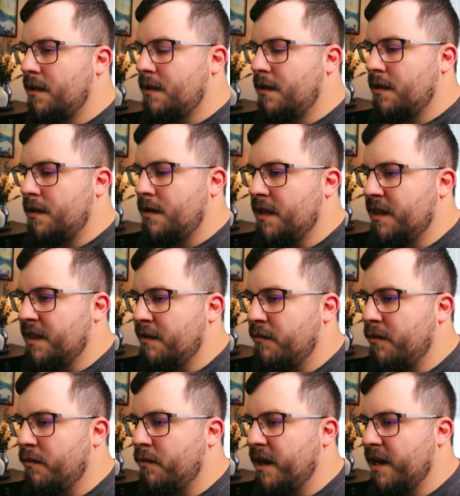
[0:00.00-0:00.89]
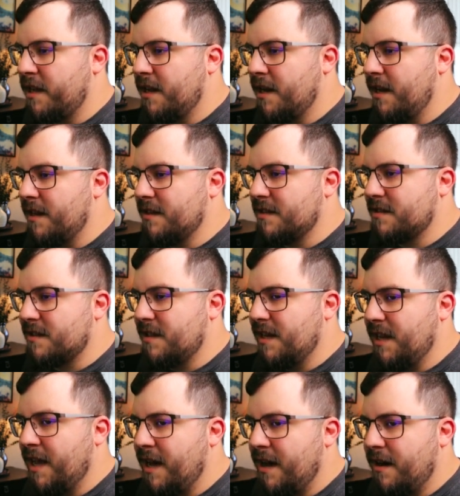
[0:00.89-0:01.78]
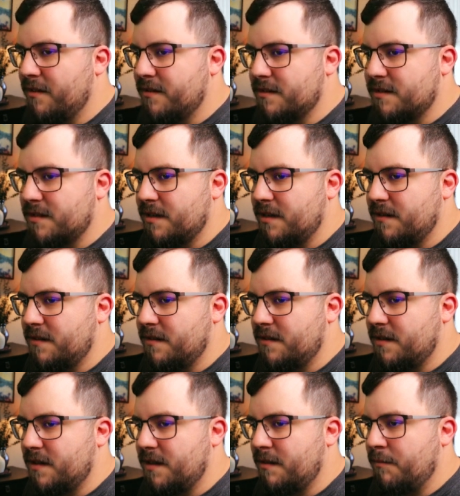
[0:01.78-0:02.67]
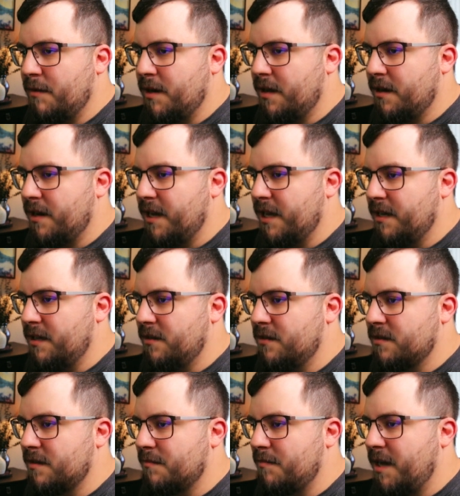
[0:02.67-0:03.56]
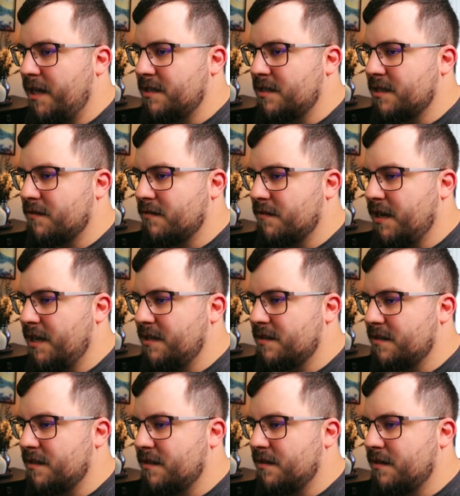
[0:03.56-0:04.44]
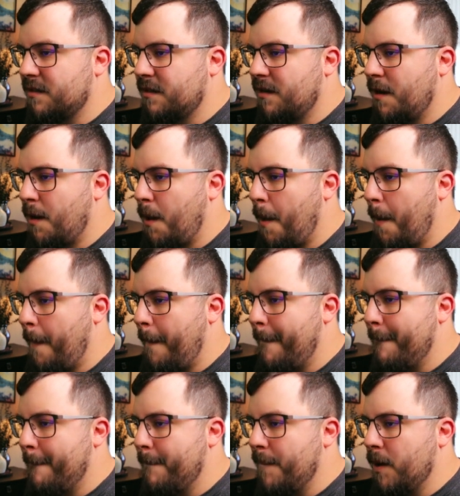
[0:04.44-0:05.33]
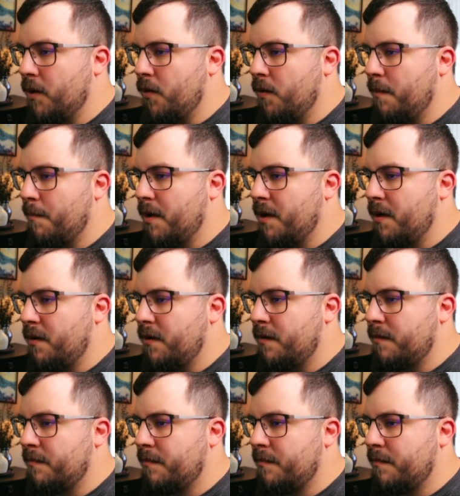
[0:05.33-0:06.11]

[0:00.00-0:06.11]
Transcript: And then we want to cut this thing out, so I'm gonna go ahead and use the magic eraser. Boom, boom.